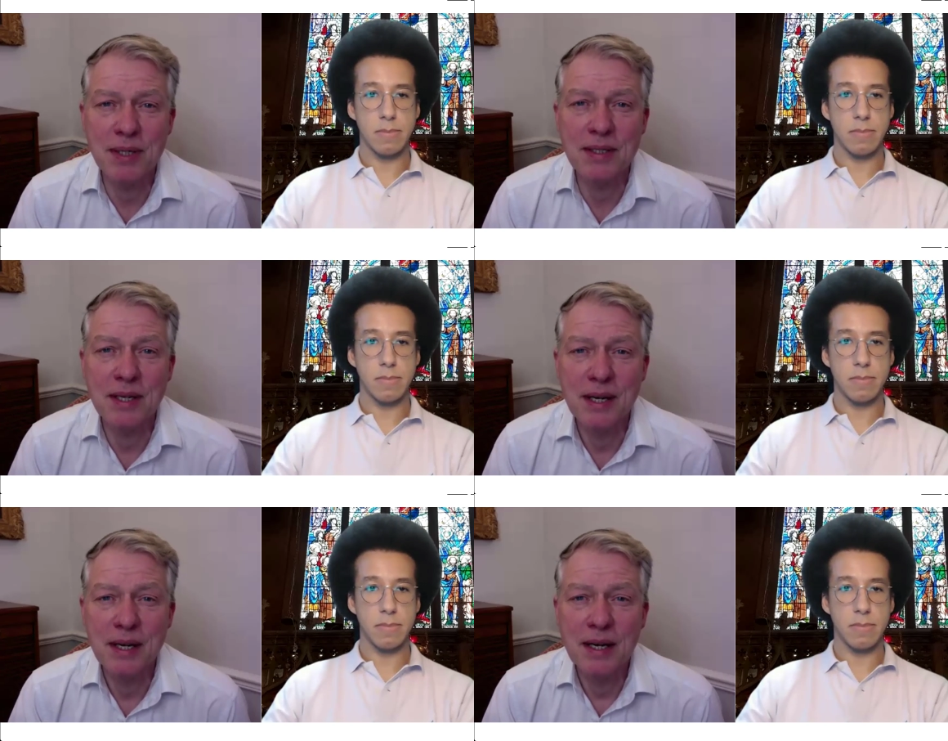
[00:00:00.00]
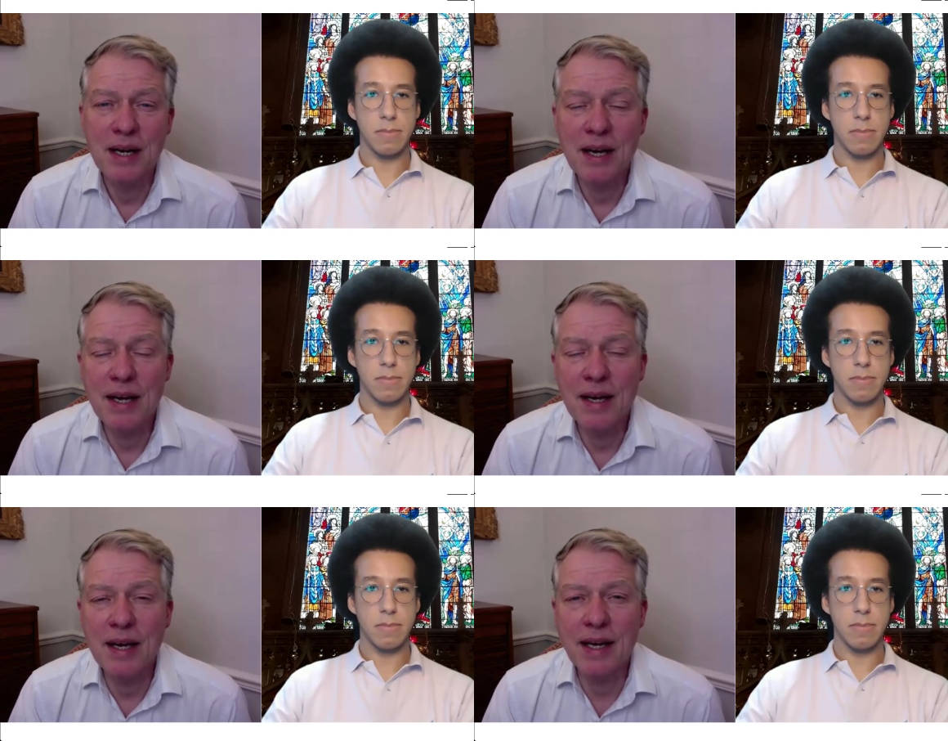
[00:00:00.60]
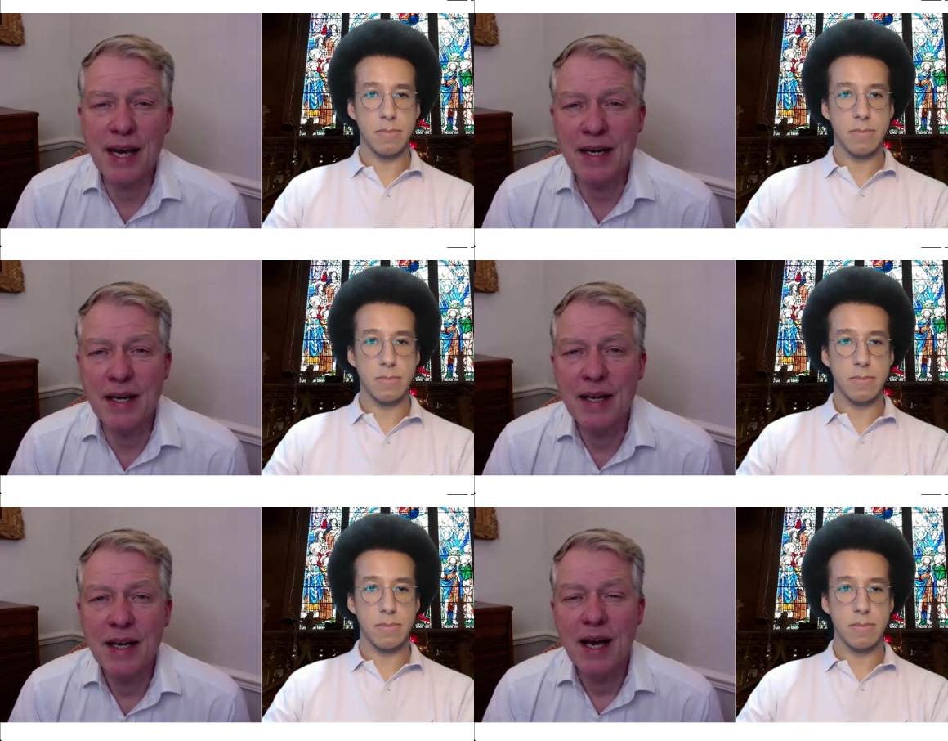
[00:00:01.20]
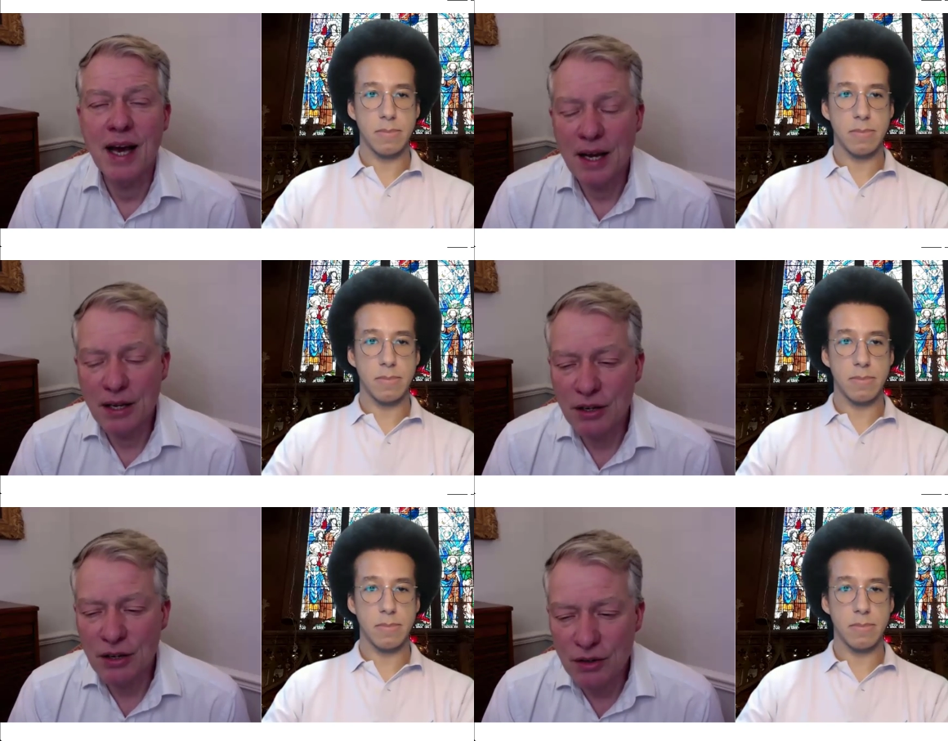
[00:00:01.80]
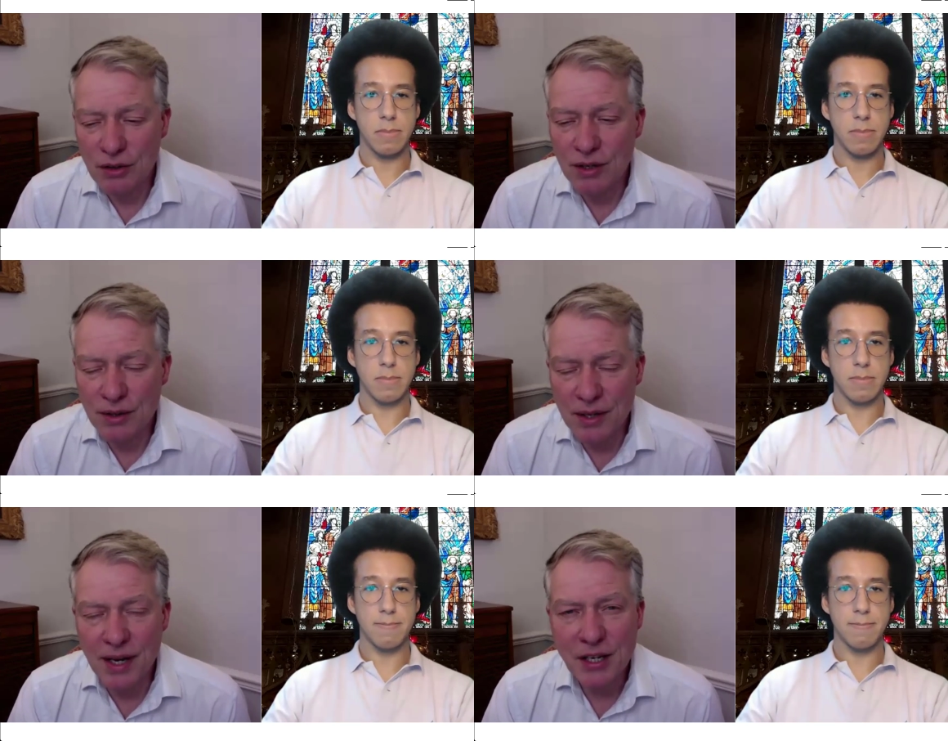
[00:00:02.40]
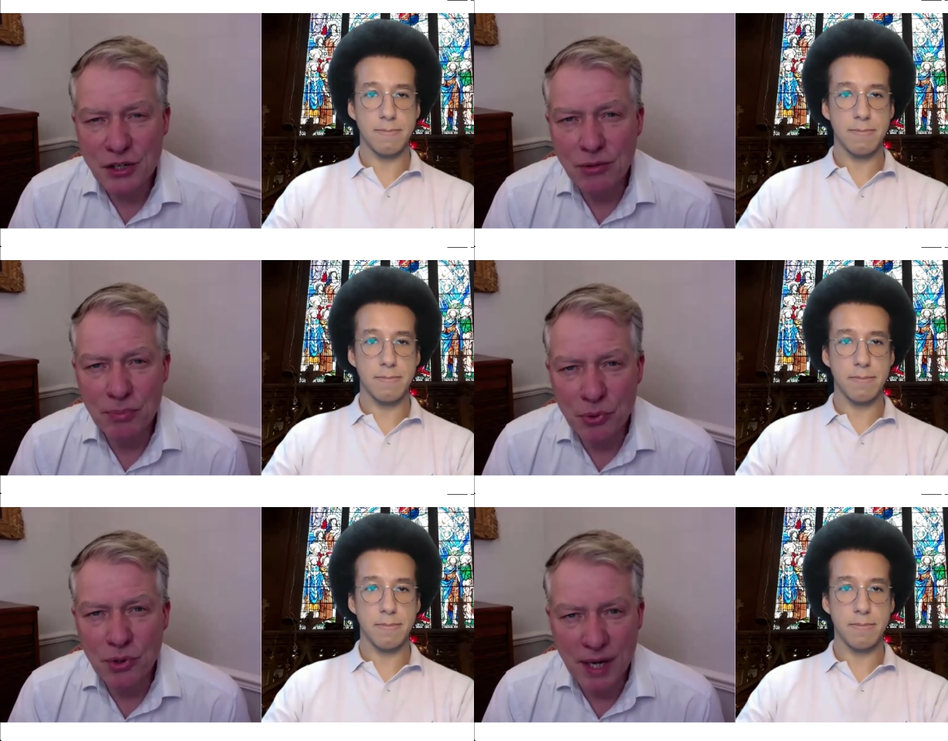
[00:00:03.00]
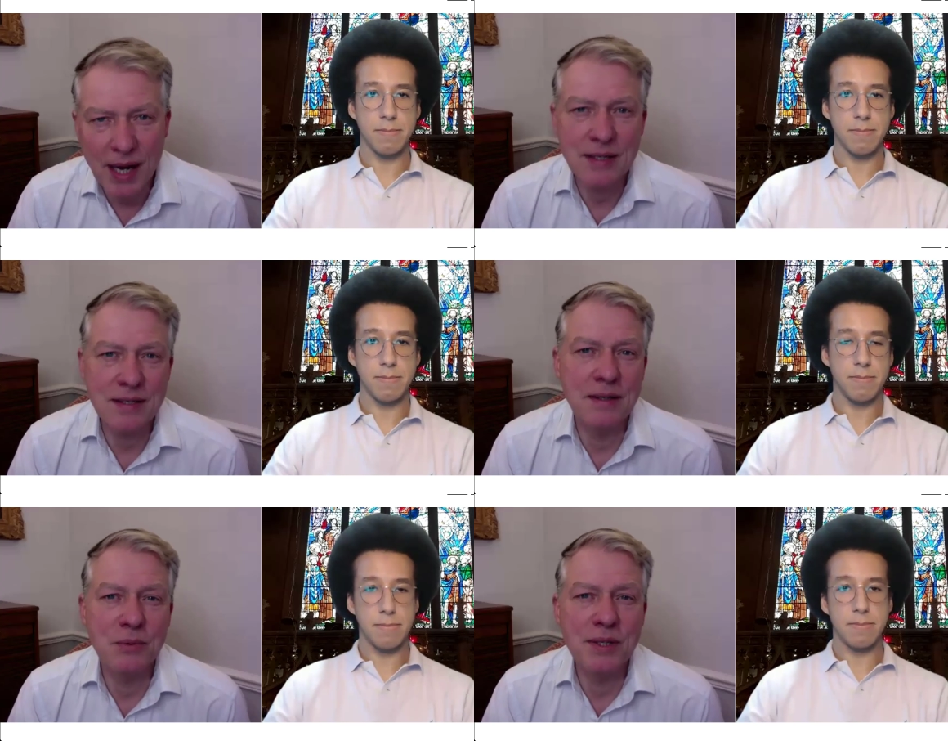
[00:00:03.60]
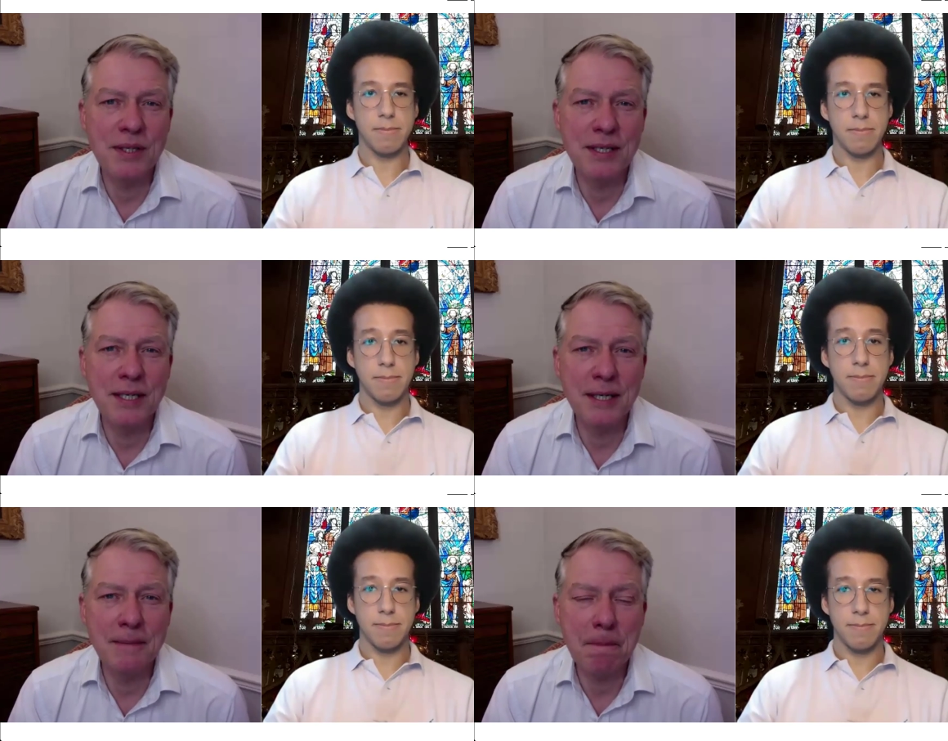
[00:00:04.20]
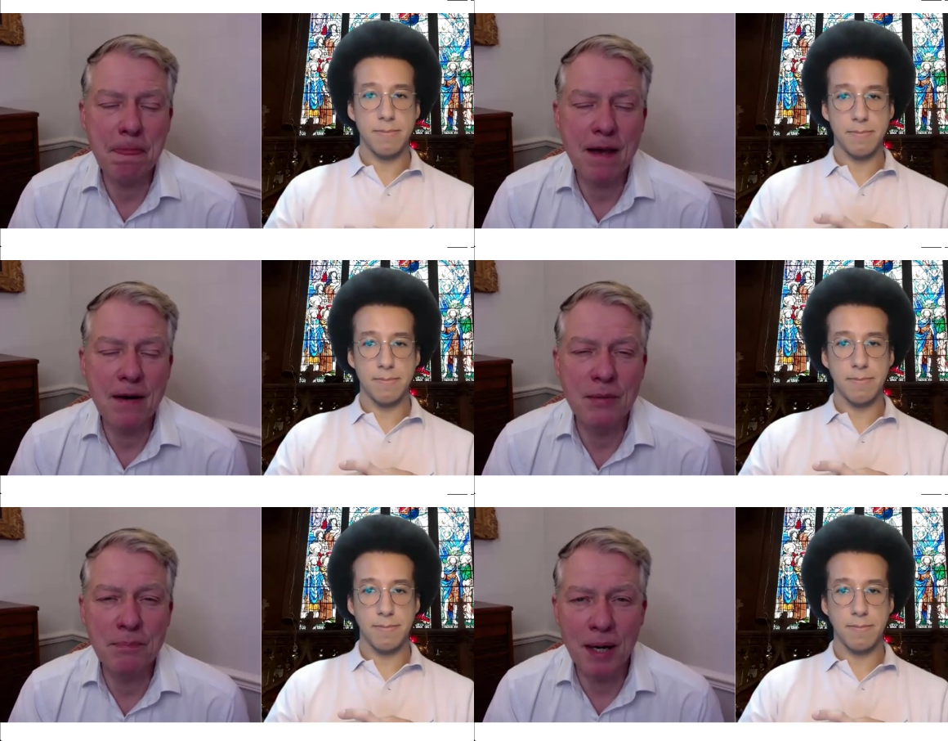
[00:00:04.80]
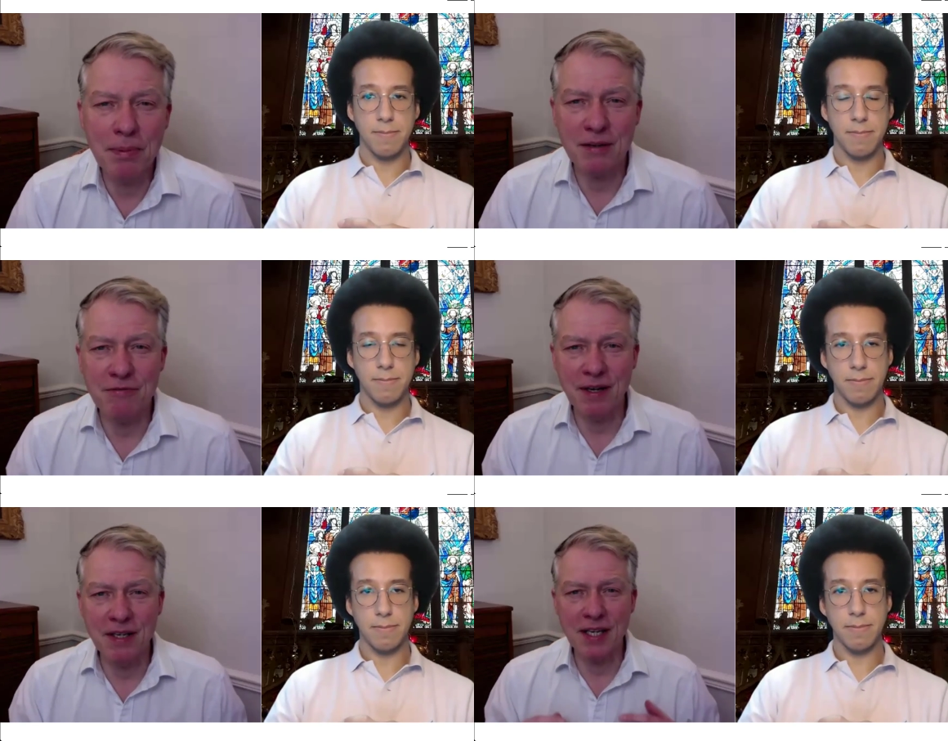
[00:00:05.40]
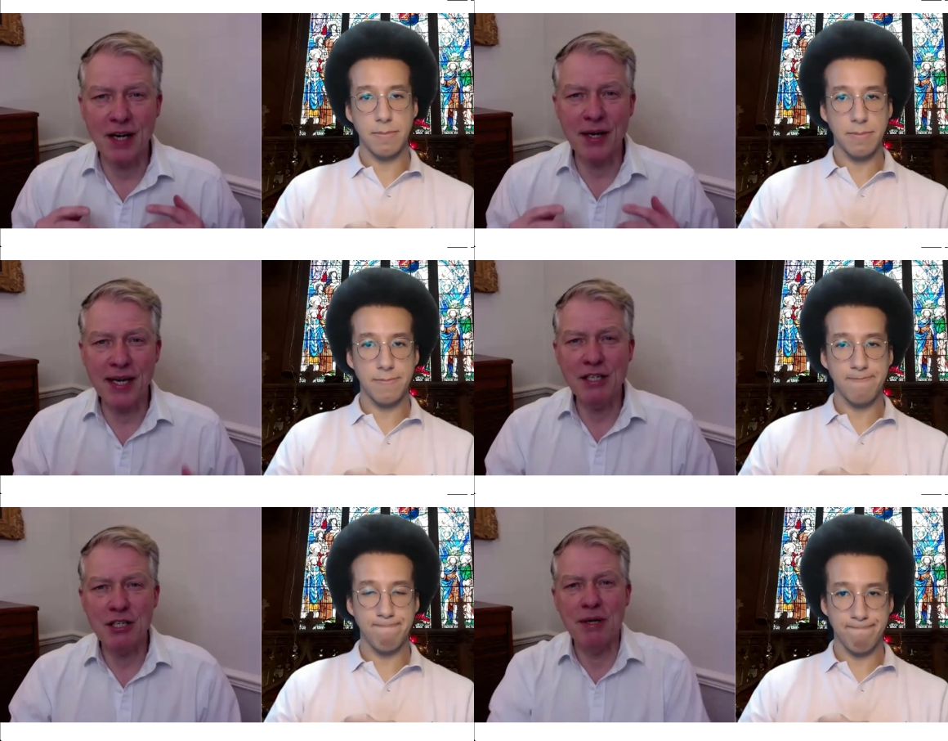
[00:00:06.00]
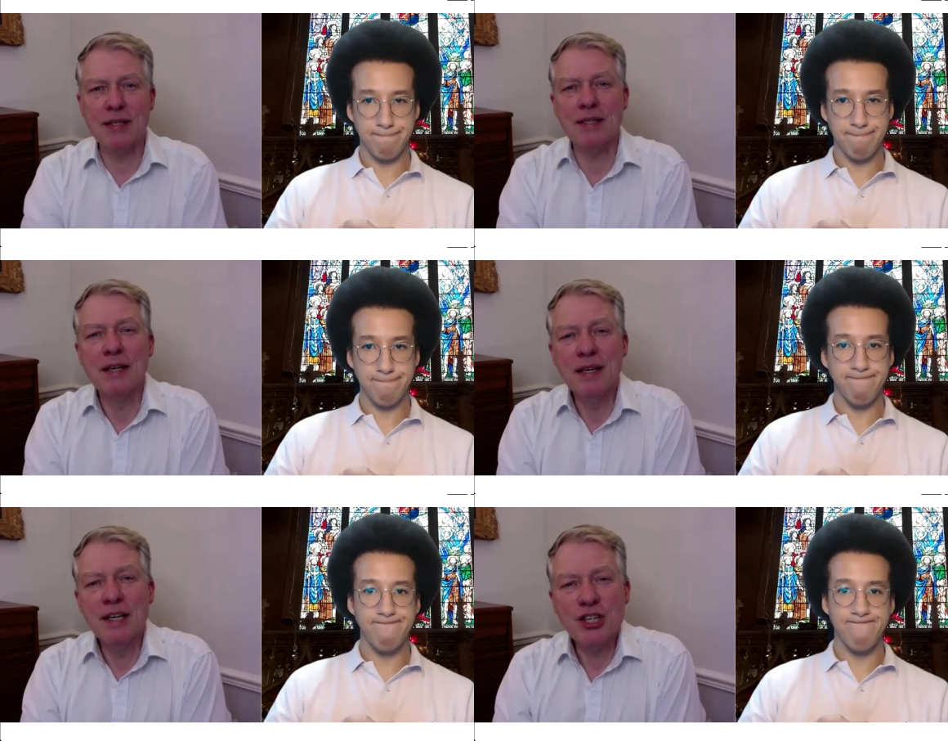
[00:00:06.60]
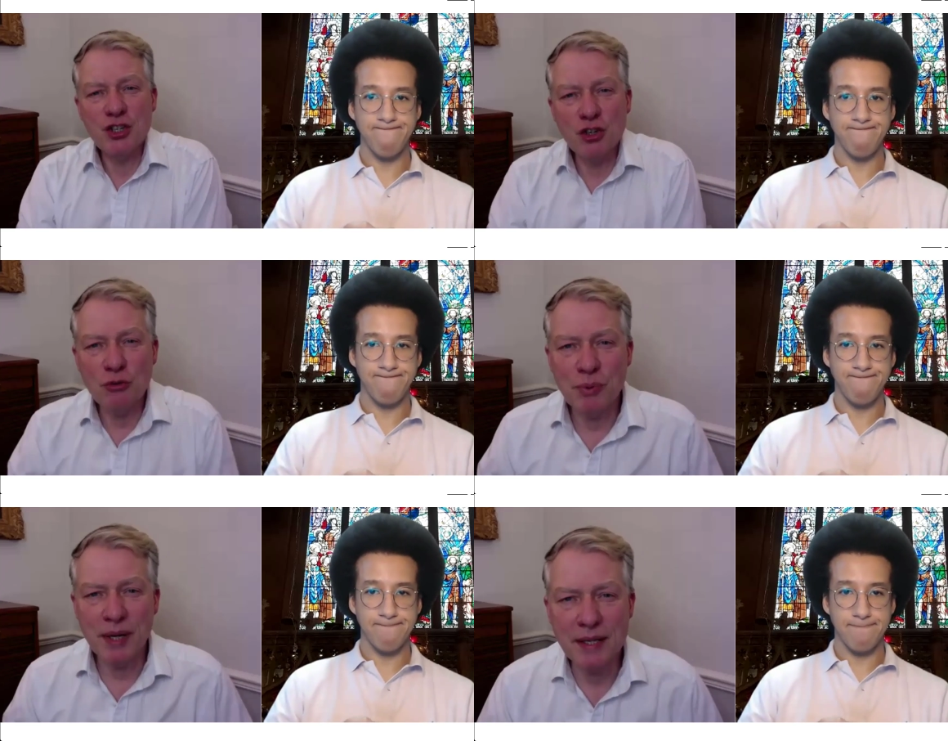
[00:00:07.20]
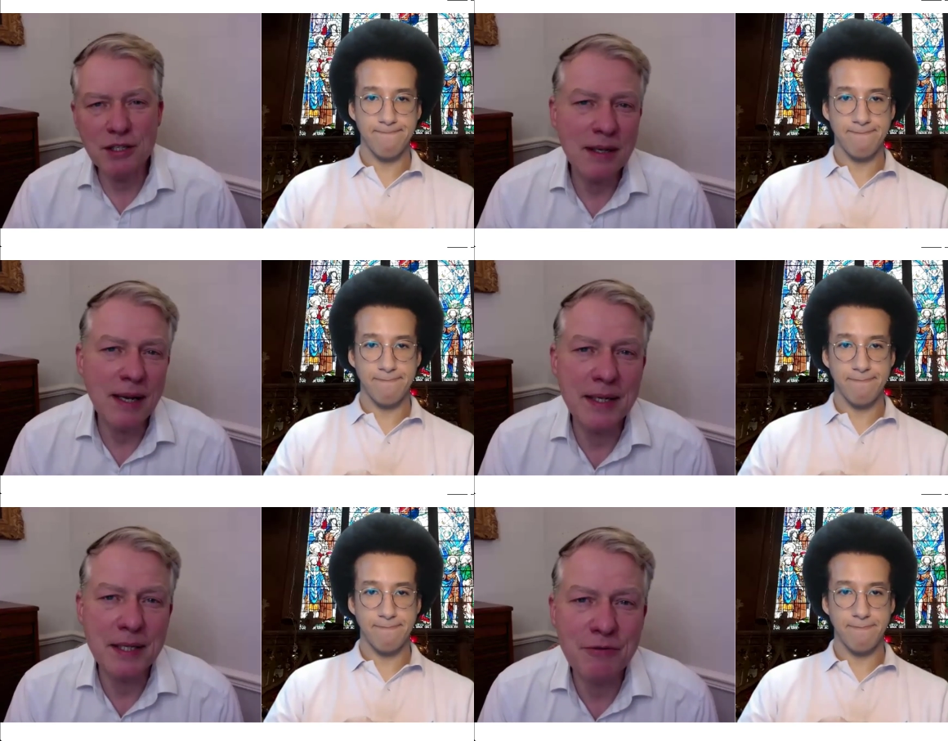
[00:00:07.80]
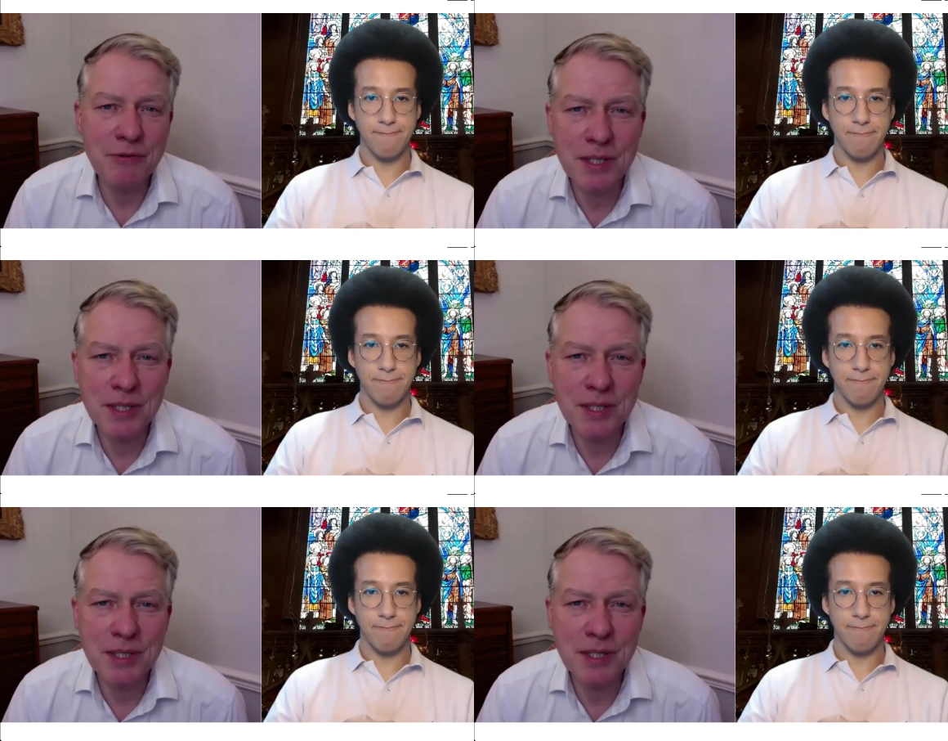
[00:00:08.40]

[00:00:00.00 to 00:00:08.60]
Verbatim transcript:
Speaker 1: But it, again, it, it, the, the national broadcaster with uh, with public funding going into it should be insulated from